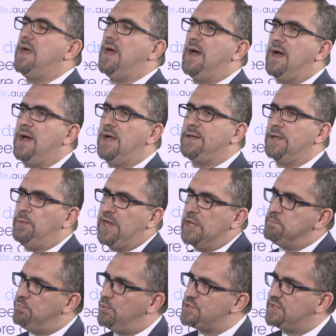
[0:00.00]
uh, that we can
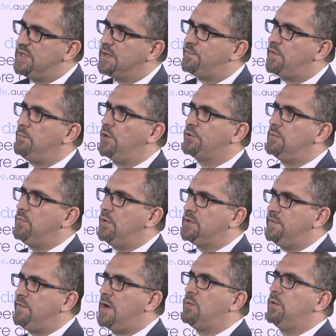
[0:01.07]
push them from
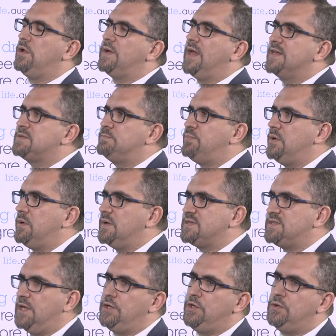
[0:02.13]
automotive, our long
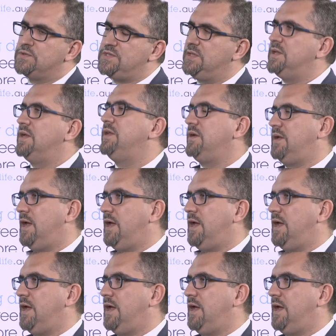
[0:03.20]
experience, and use in other